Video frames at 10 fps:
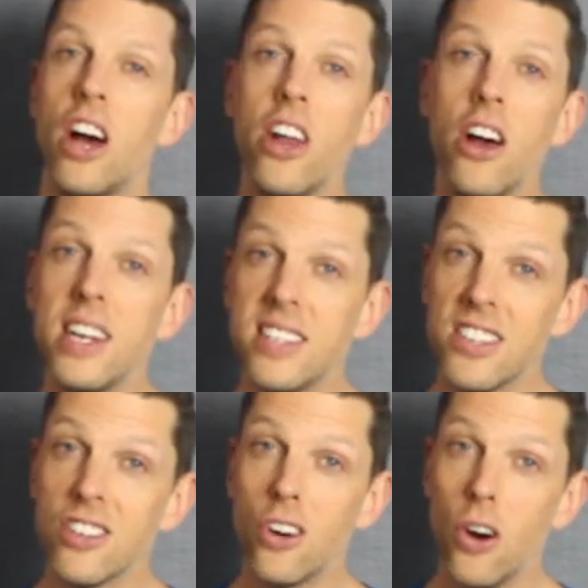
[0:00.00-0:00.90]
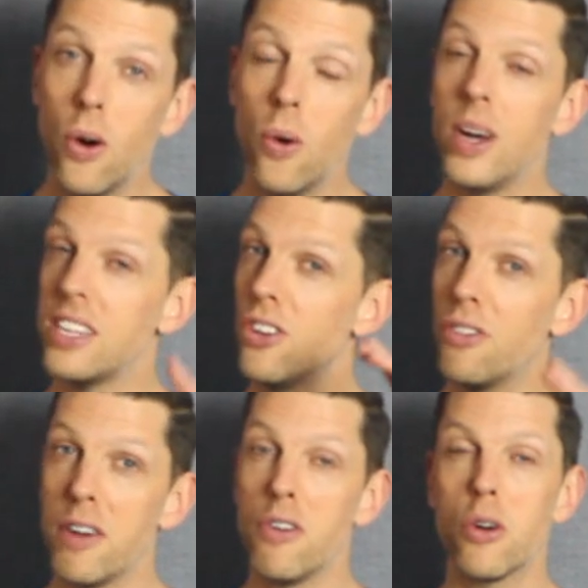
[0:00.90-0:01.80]
know this isn't cool, it's not
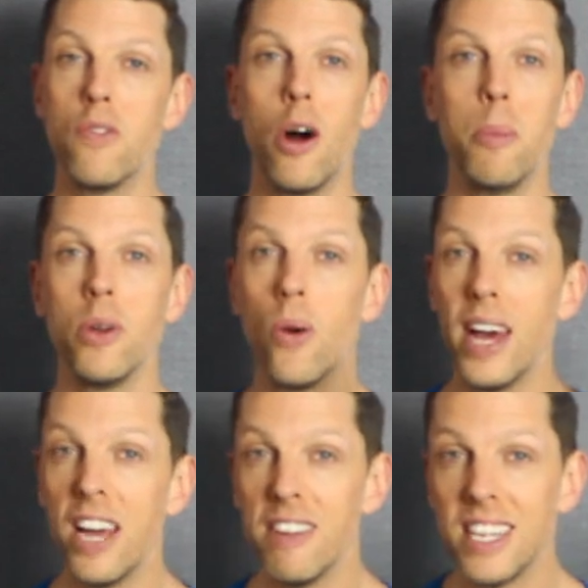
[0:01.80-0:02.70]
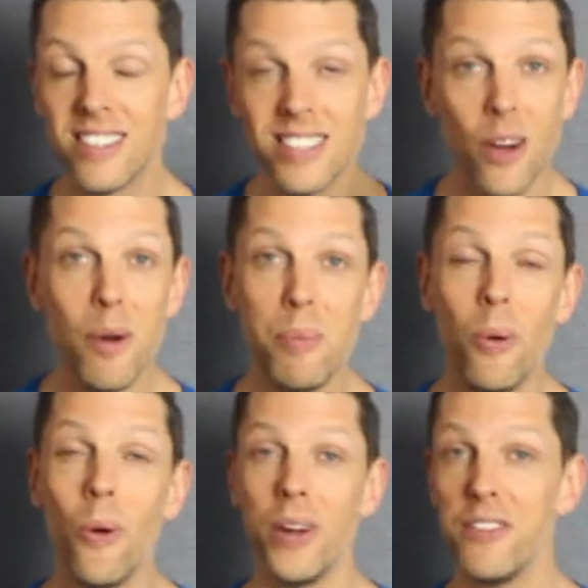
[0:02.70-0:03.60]
very rock and roll, but your hearing is so
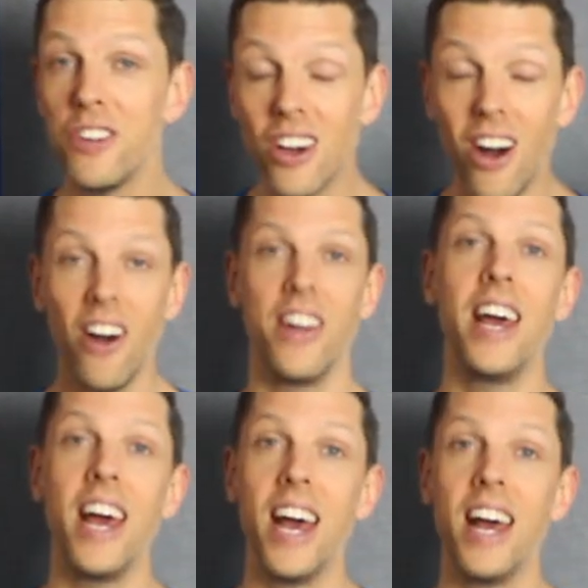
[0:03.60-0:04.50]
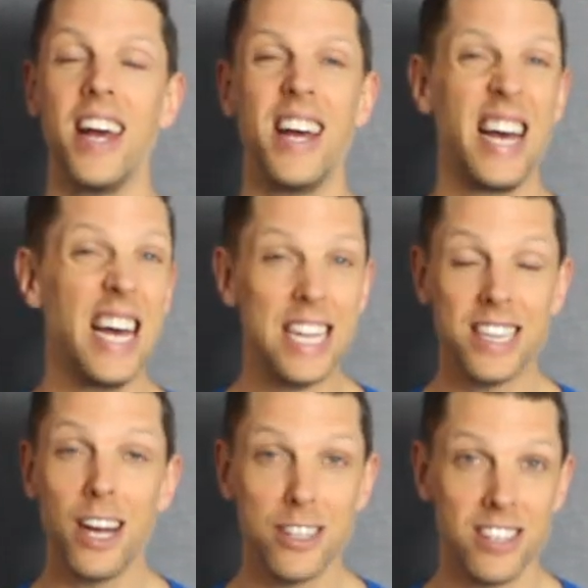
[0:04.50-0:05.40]
important. If you can't hear, it
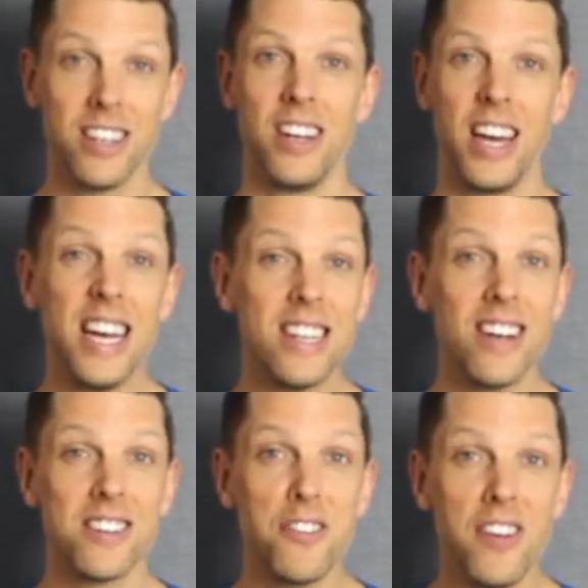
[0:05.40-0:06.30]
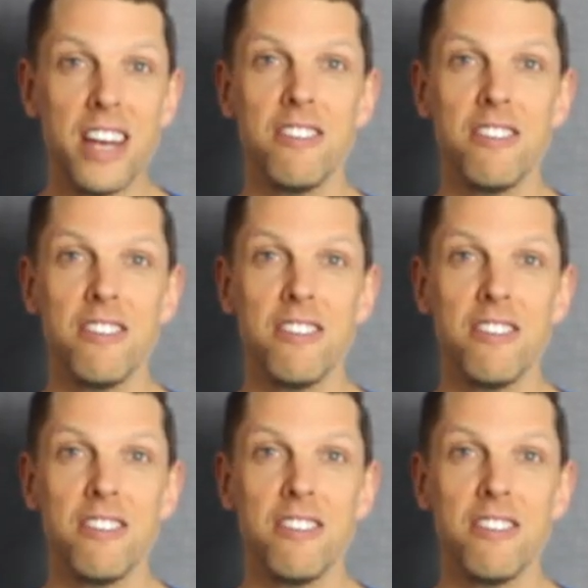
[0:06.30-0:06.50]
does affect your